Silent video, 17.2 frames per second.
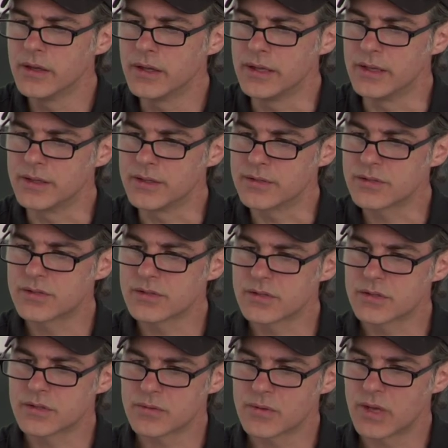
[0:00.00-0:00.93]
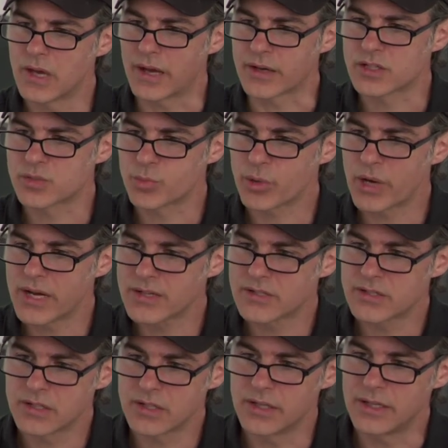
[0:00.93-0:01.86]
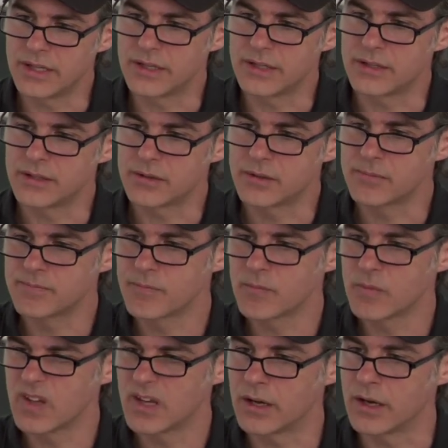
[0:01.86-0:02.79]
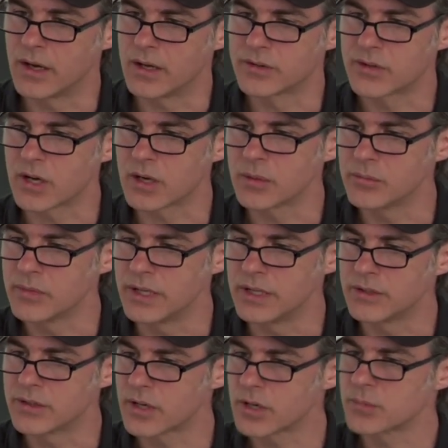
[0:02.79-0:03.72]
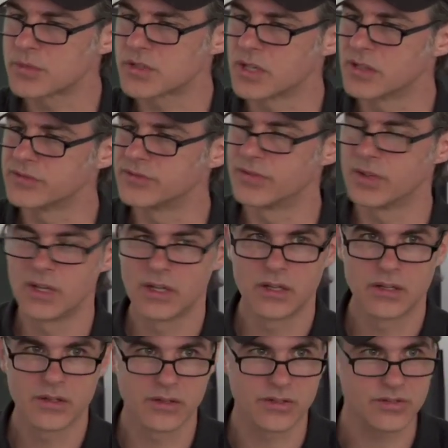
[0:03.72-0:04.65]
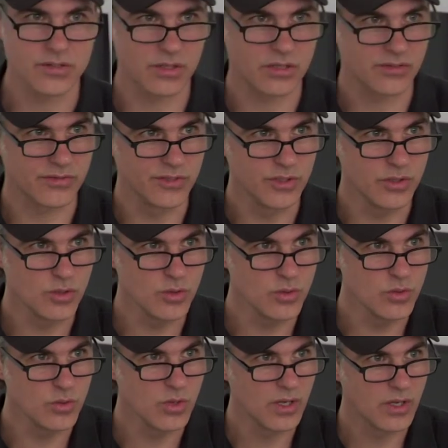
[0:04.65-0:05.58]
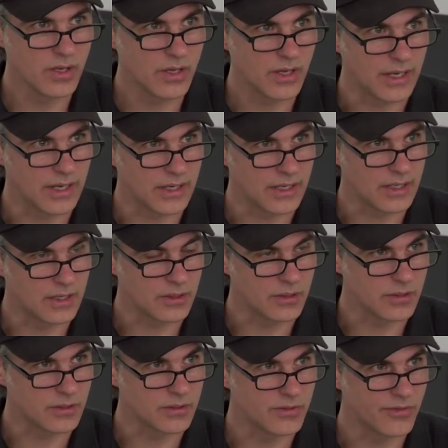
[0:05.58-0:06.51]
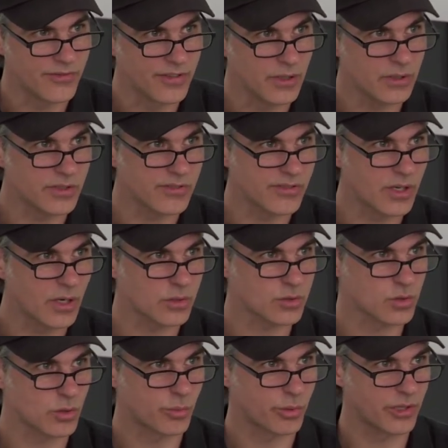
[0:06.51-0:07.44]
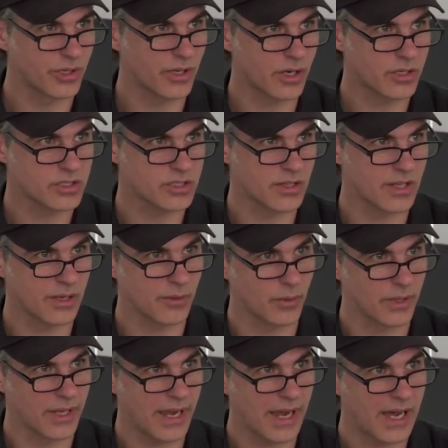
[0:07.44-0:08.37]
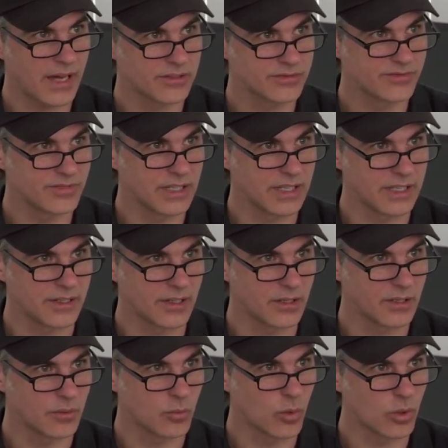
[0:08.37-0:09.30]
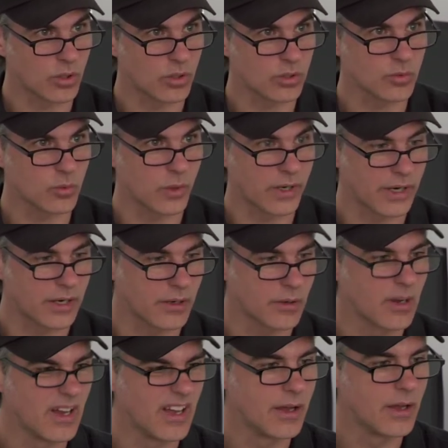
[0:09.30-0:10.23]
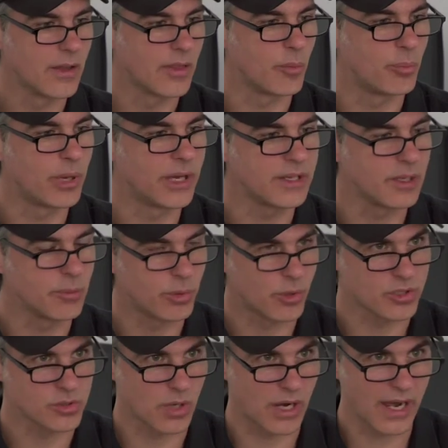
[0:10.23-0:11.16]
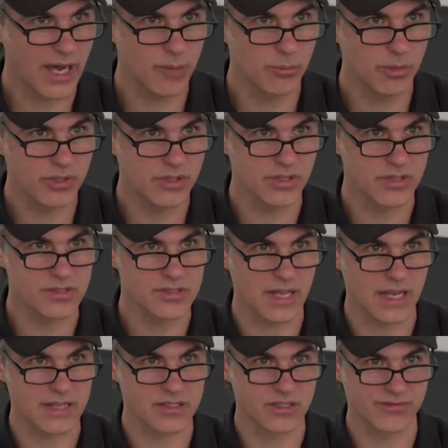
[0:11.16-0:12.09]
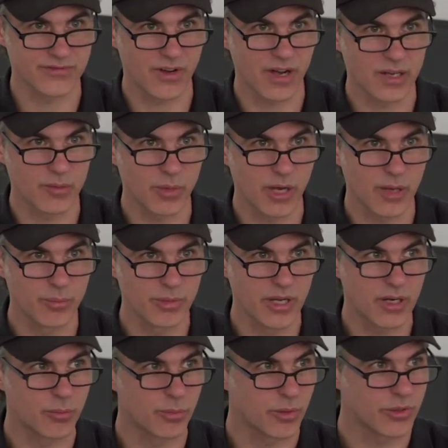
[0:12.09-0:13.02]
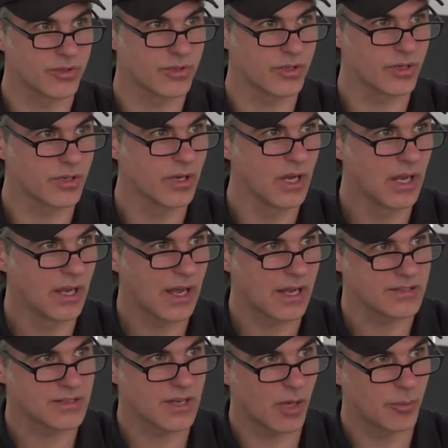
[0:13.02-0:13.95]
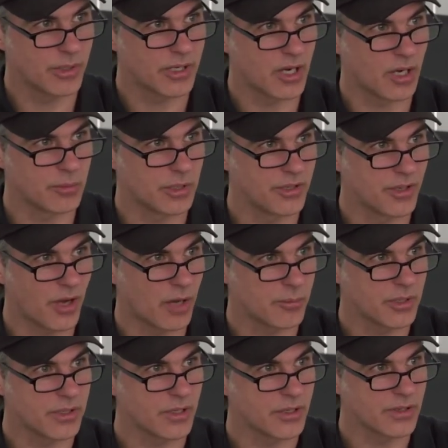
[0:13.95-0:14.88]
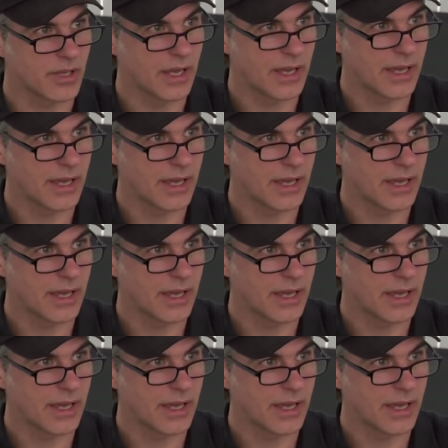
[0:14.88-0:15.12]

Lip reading: is expressed in terms of the sort of new field of cultural production that we have in a world where the petty bourgeois habitus, as defined by Pierre Bourdieu, has now become a dominant